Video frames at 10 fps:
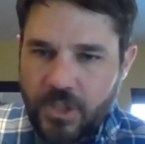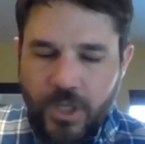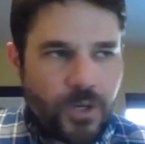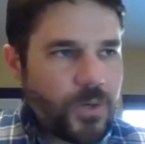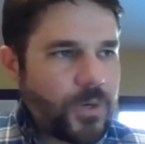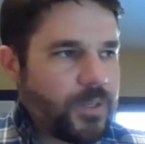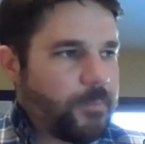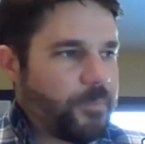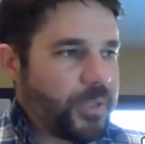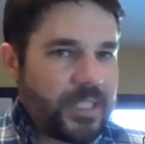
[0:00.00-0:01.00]
so
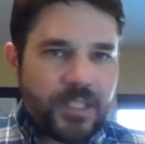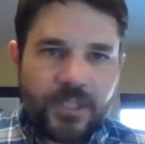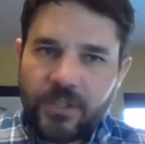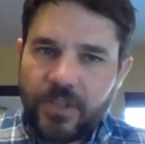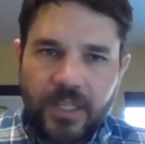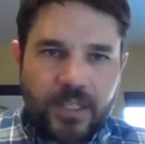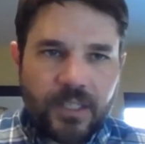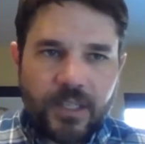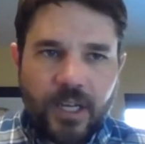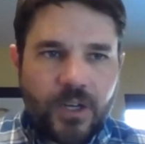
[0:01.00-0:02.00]
please tune in
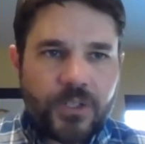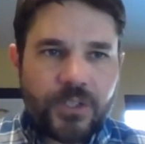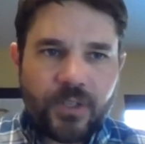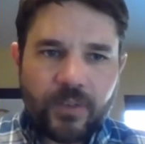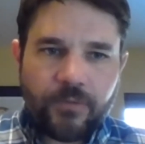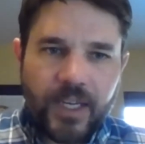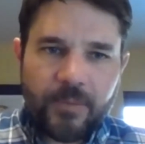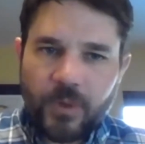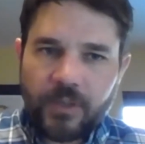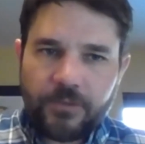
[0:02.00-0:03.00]
to those. You can find
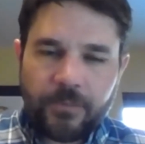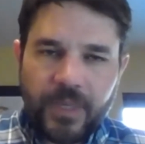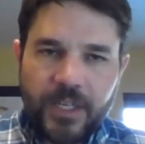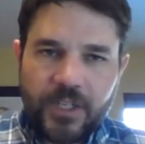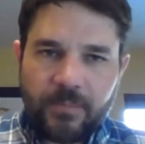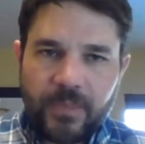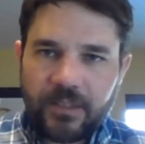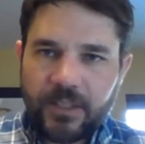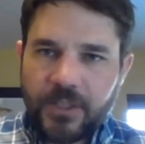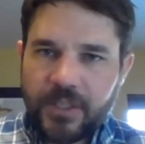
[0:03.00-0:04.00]
more information
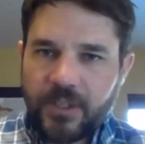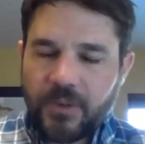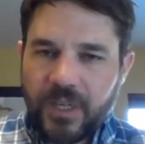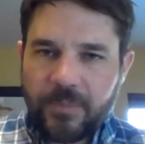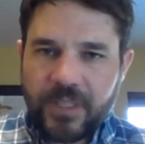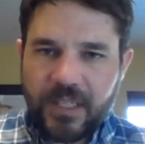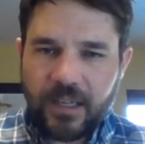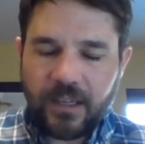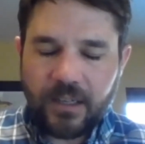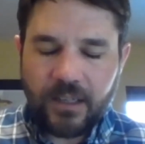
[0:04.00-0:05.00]
about those on your website
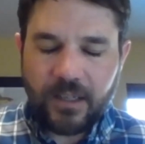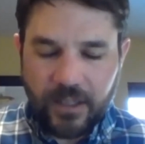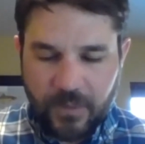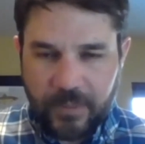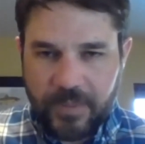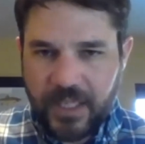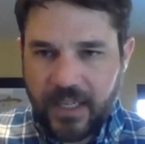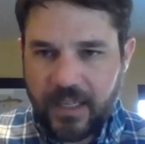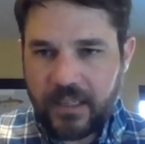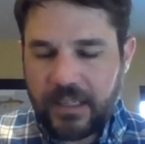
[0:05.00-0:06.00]
uh, on our
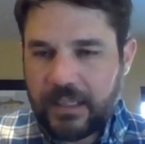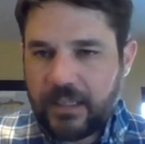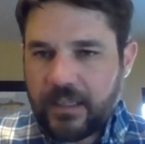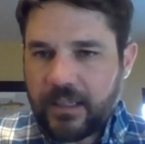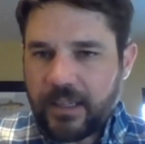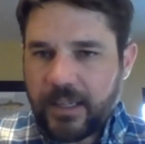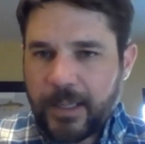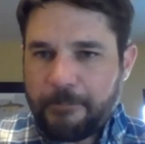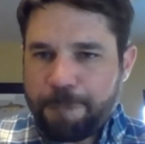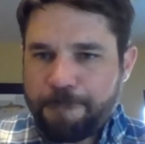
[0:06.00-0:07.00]
website.
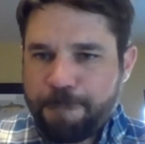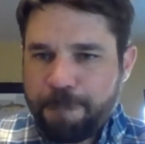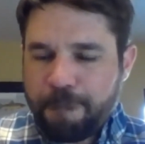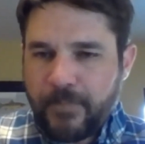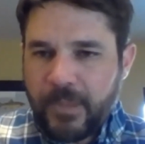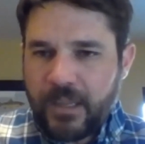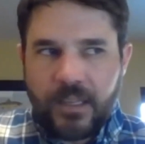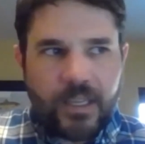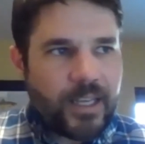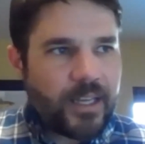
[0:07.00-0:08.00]
Um,
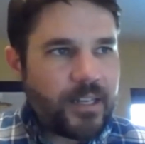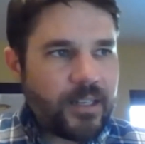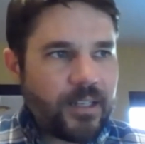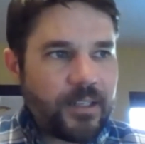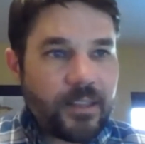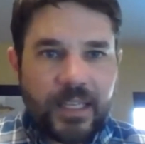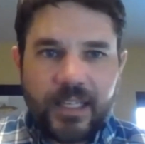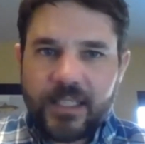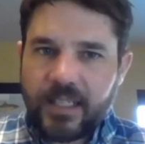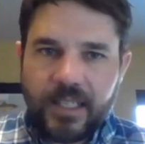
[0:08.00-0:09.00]
and uh,
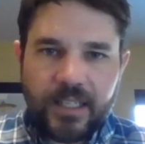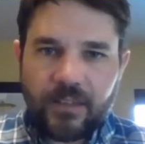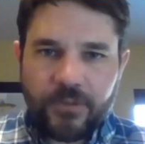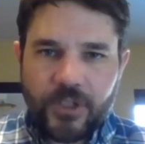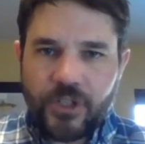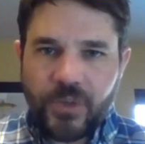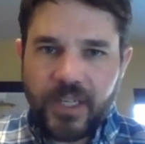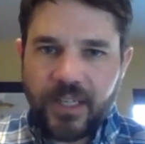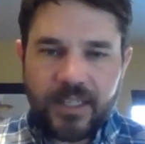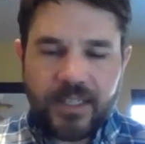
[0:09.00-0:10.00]
thanks again for
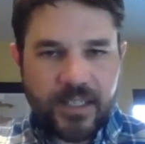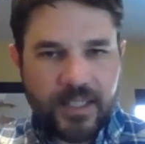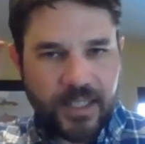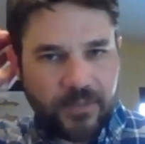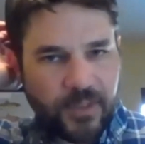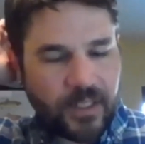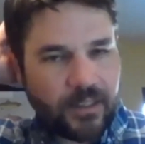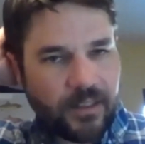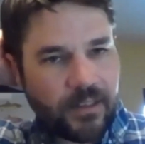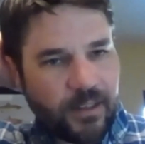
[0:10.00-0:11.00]
joining us this
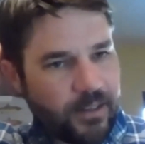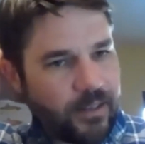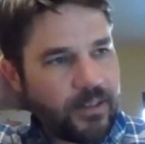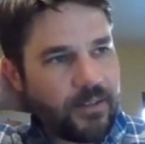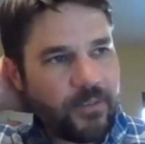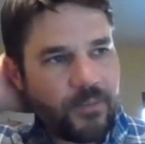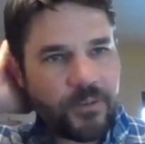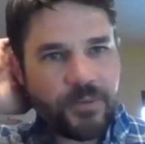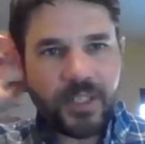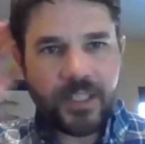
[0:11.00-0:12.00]
evening. Uh,
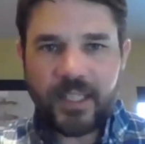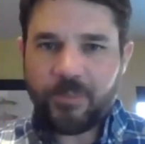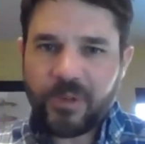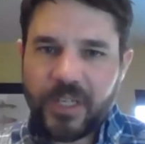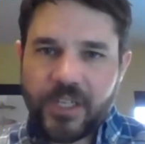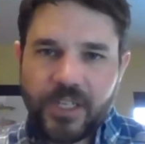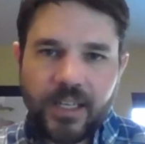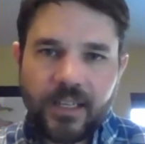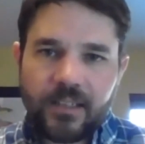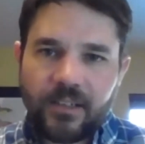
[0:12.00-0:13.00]
we really
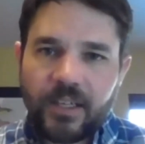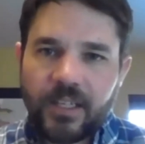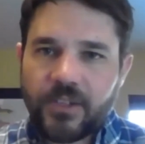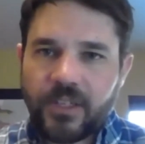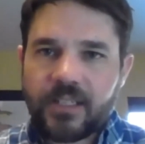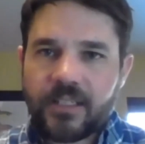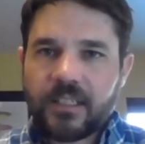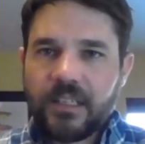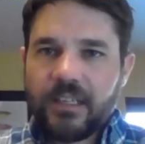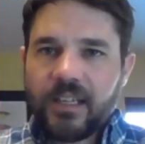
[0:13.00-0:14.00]
appreciate your
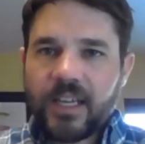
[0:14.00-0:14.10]
interest